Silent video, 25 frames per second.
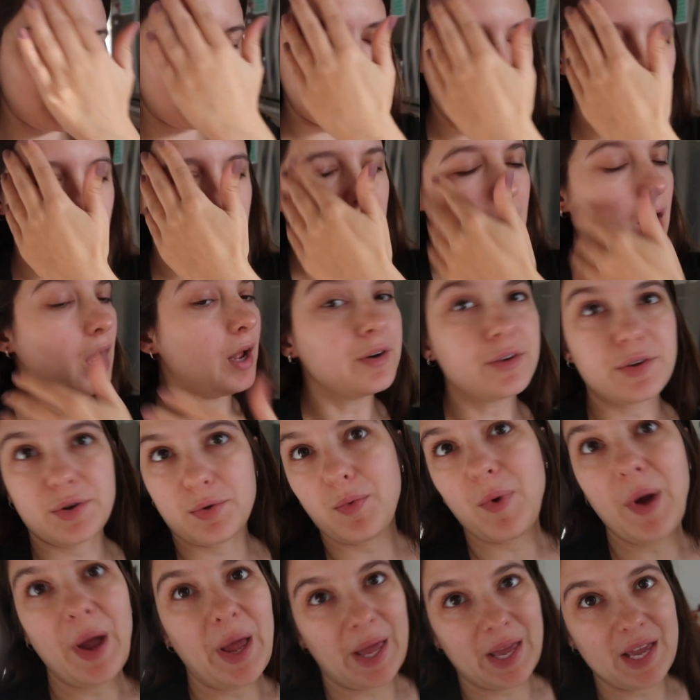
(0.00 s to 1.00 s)
has been
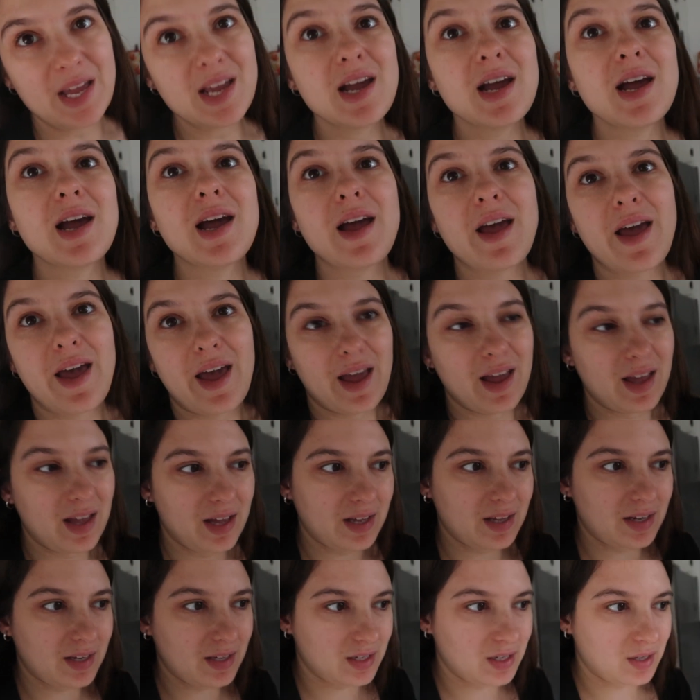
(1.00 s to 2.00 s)
underway,
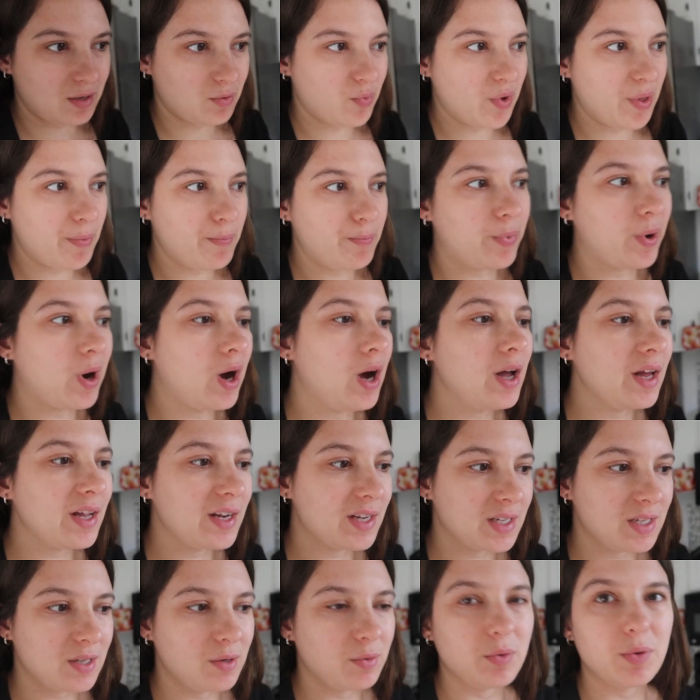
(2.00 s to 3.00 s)
and we
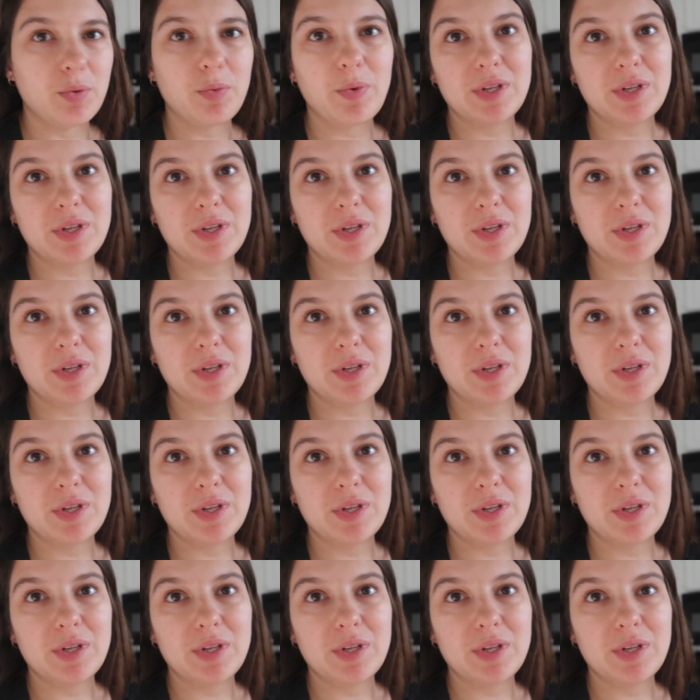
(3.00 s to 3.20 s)
bought, we